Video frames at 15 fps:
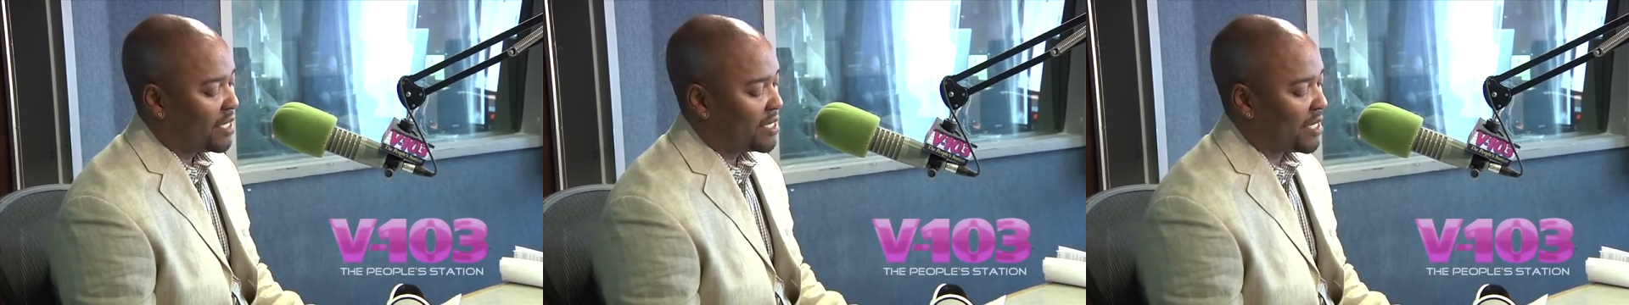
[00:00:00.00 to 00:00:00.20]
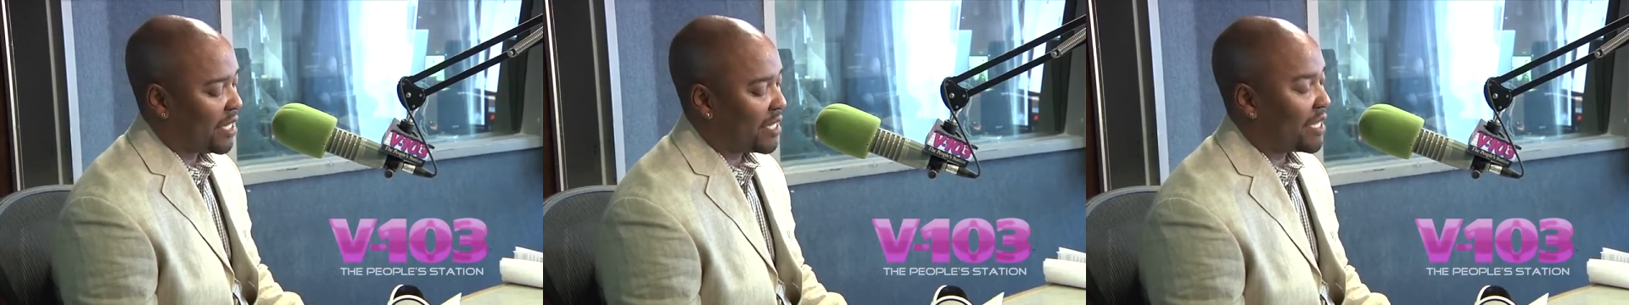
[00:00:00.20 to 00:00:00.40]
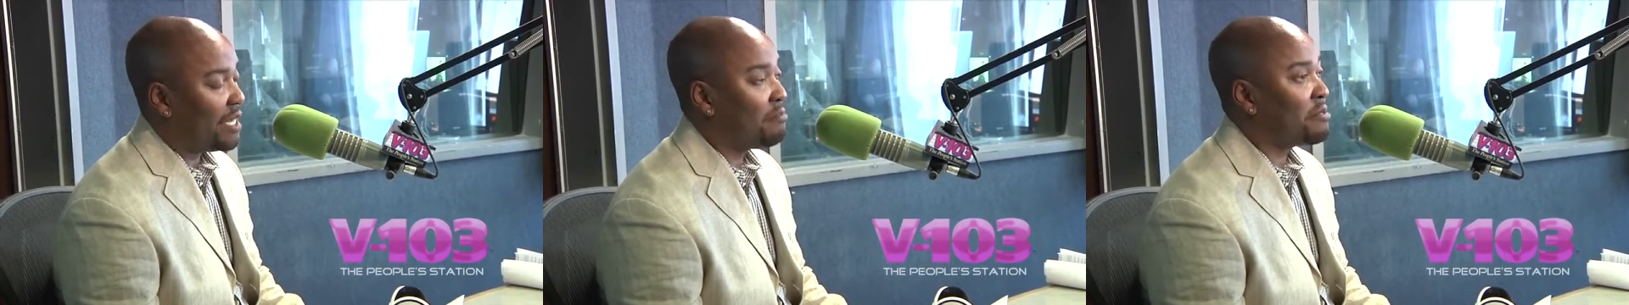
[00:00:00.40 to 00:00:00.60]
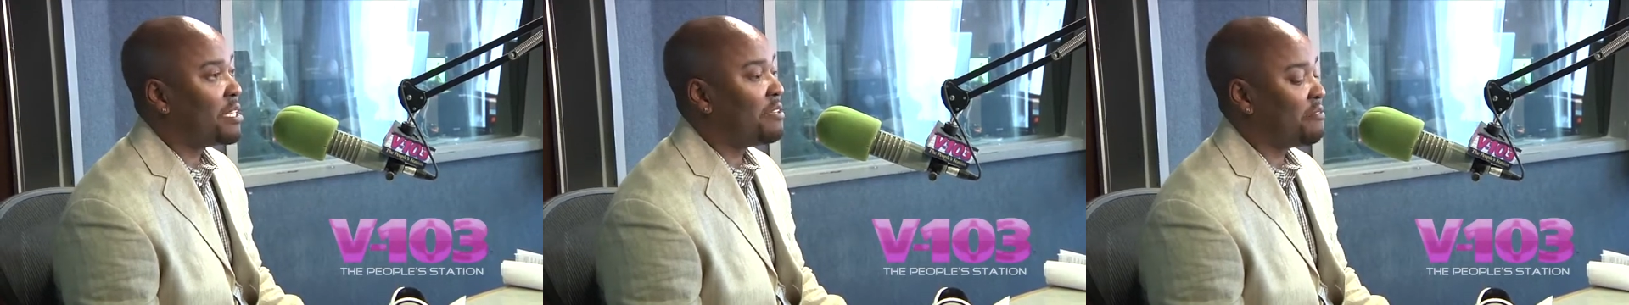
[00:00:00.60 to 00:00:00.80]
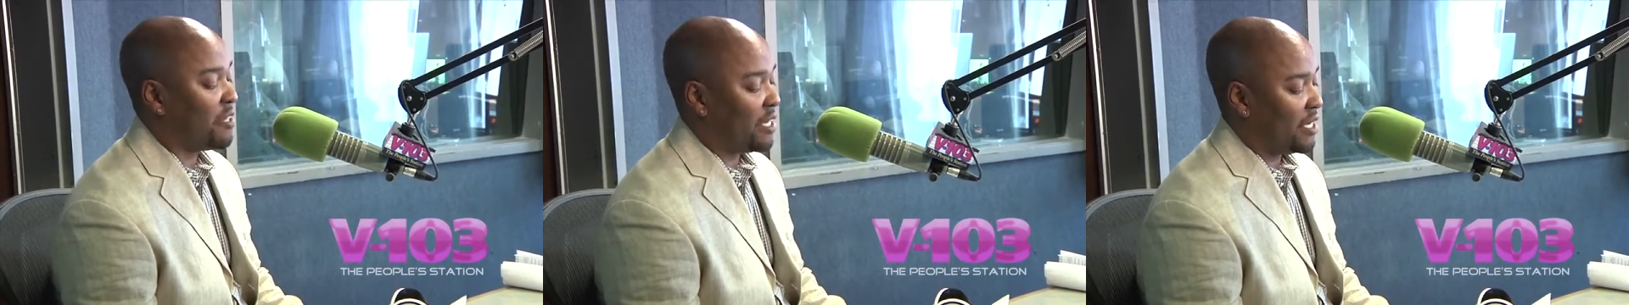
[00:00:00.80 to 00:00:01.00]
telling
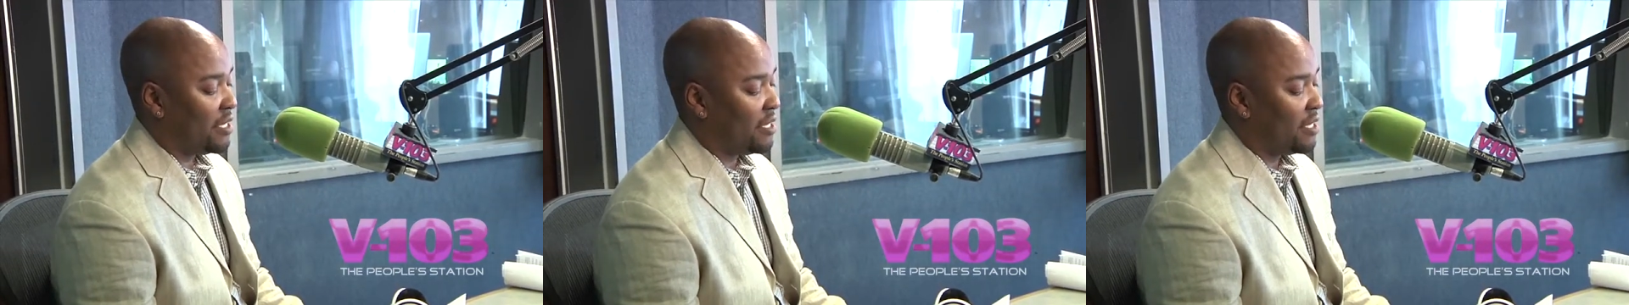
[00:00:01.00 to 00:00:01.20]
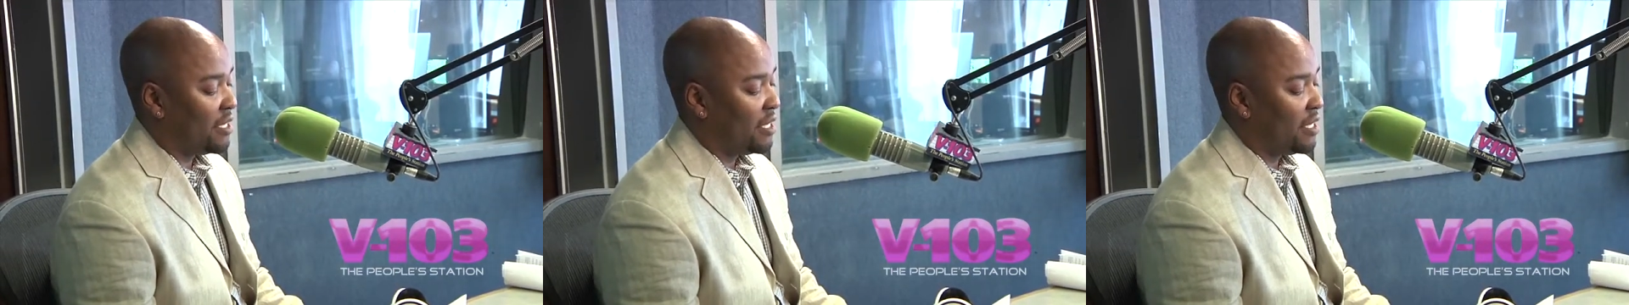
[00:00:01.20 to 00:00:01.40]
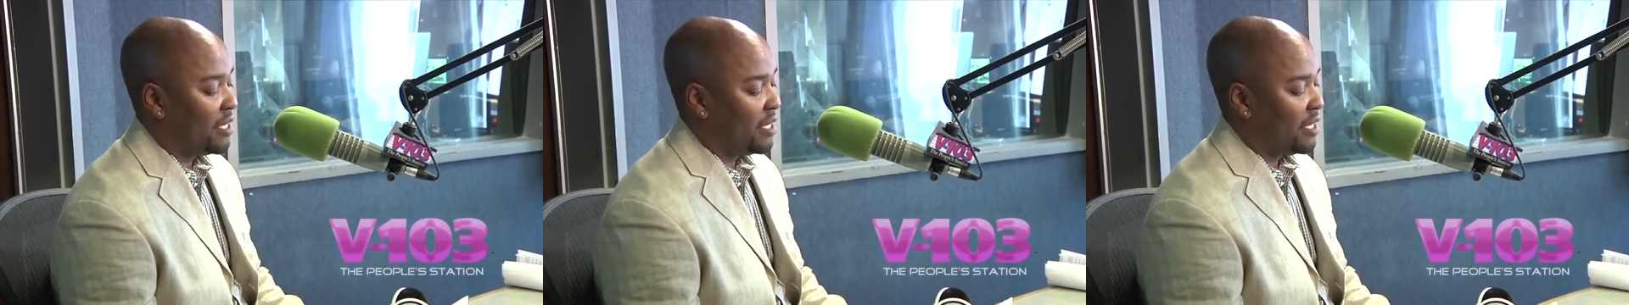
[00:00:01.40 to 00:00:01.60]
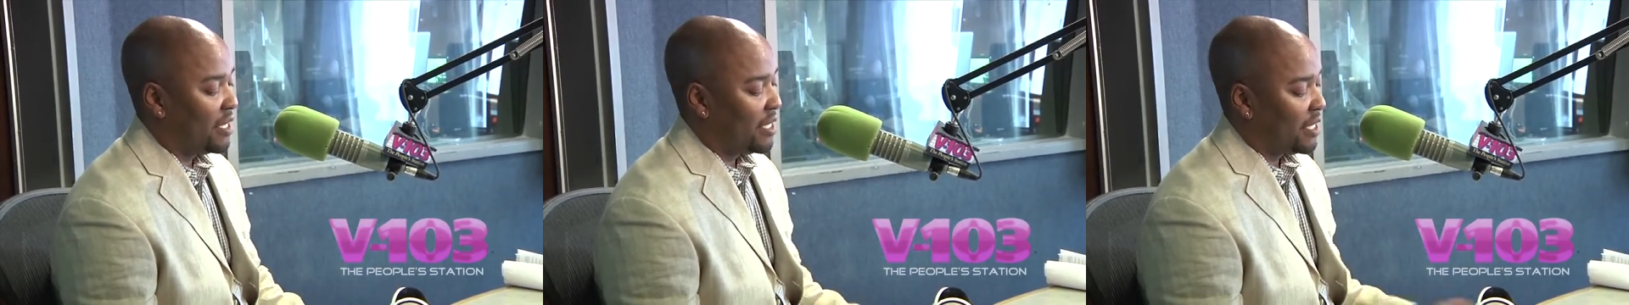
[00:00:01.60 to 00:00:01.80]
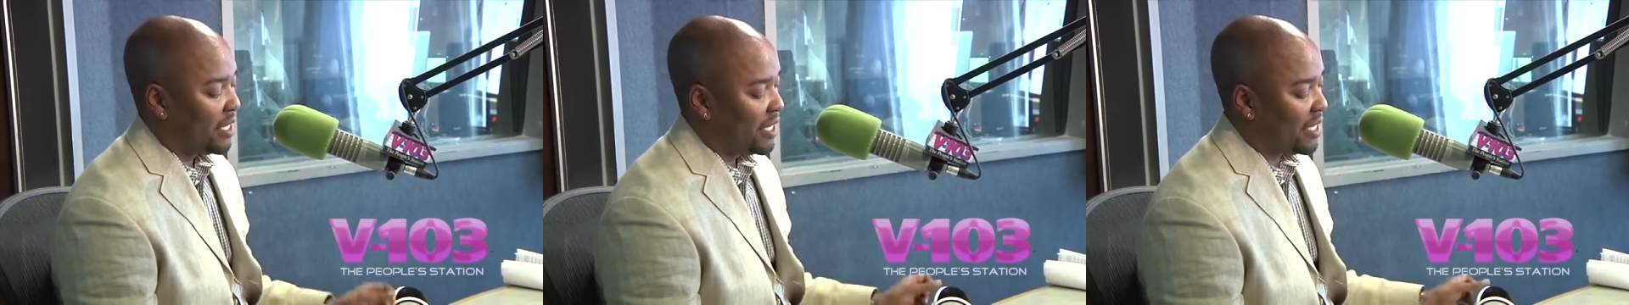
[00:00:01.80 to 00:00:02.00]
MTV
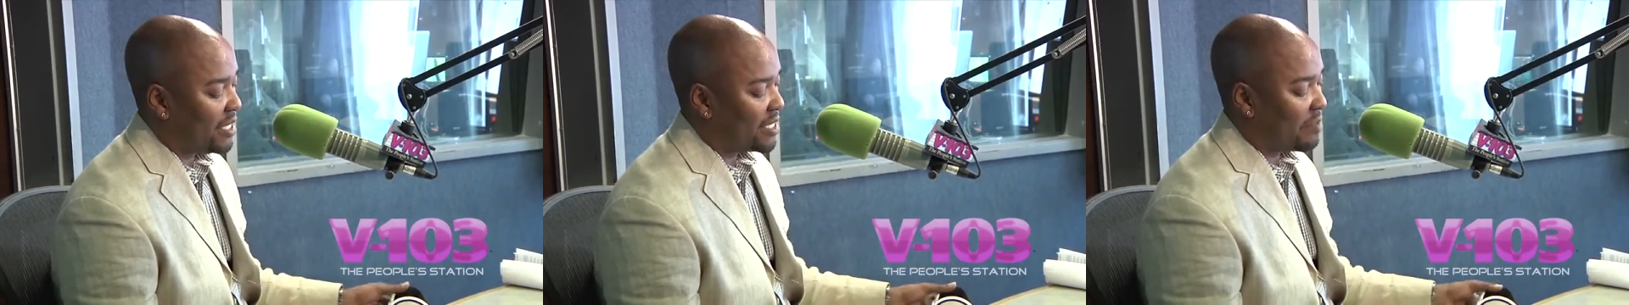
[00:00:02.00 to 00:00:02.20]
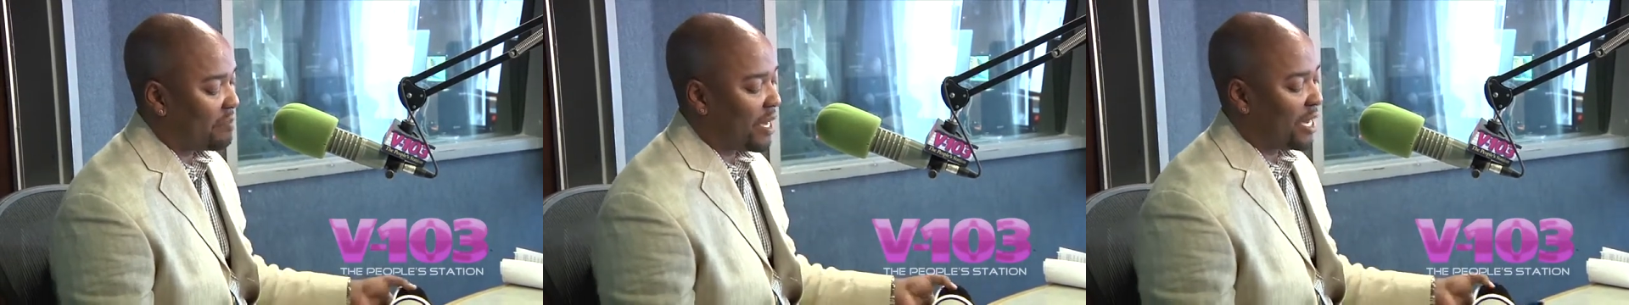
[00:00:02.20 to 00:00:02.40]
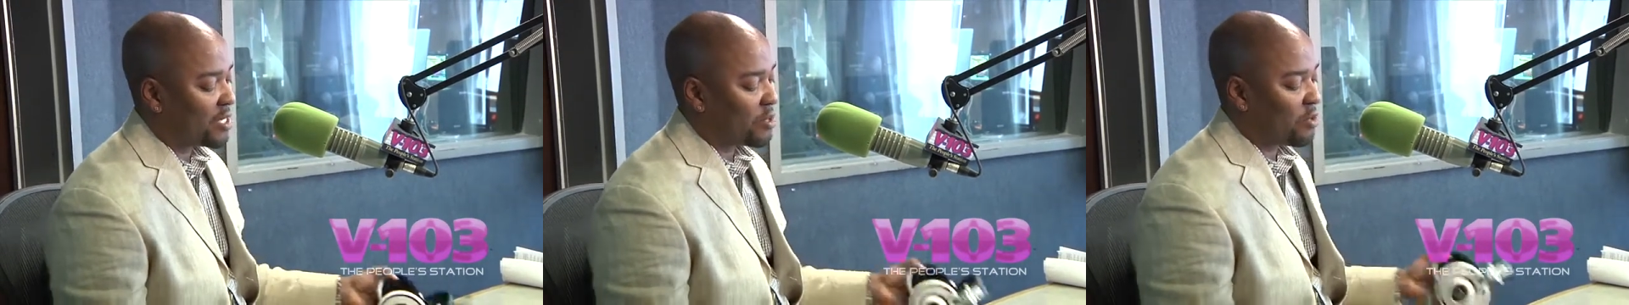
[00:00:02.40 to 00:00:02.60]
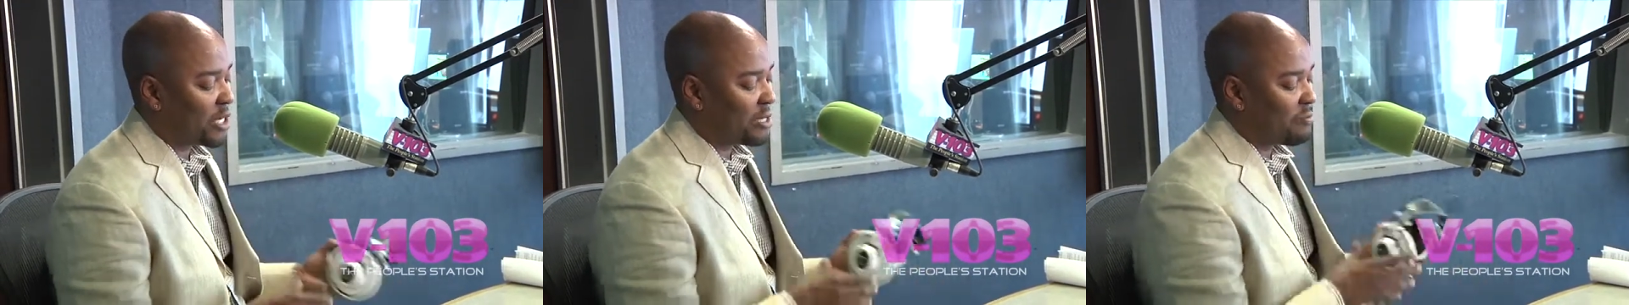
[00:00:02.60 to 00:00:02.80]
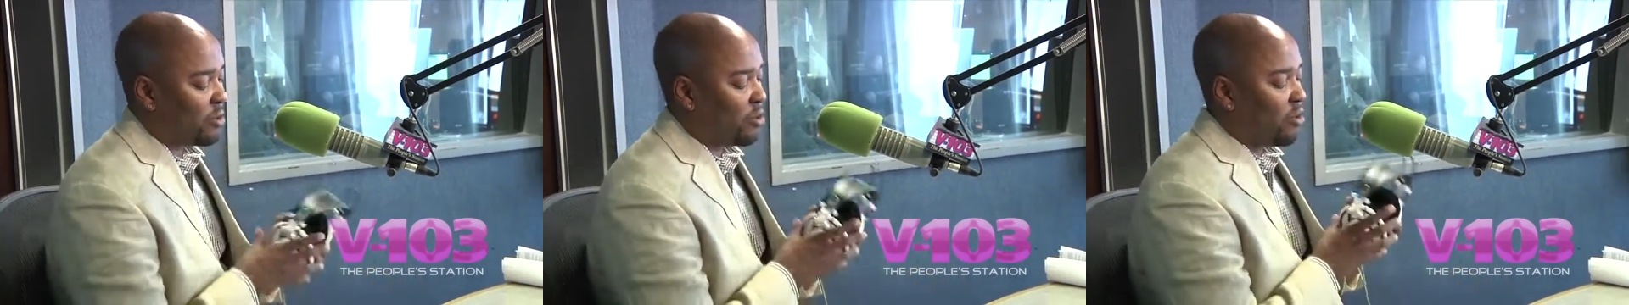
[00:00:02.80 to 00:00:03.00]
he's about to
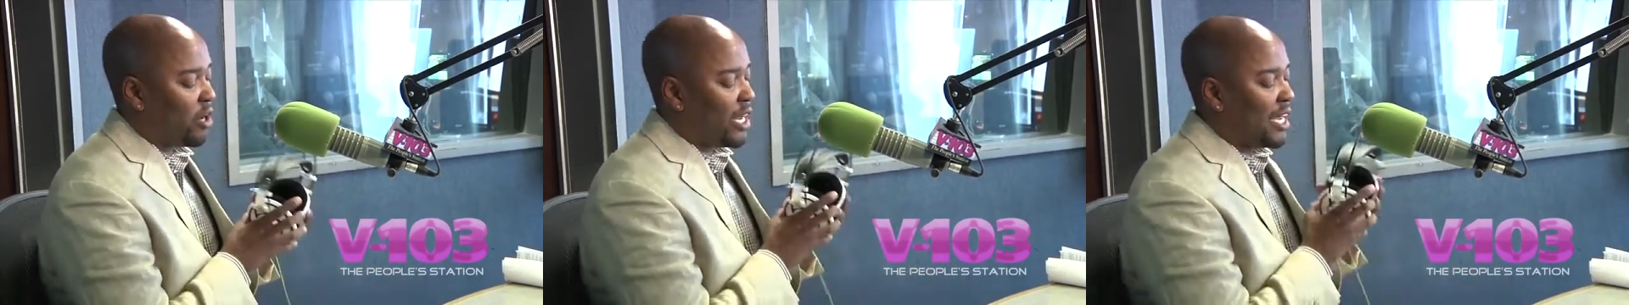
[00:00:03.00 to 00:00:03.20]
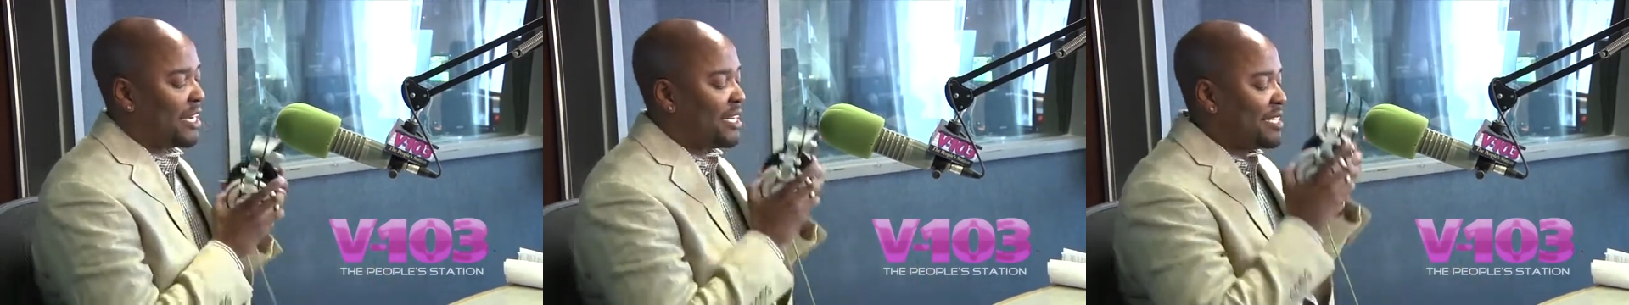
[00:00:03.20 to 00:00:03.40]
explore an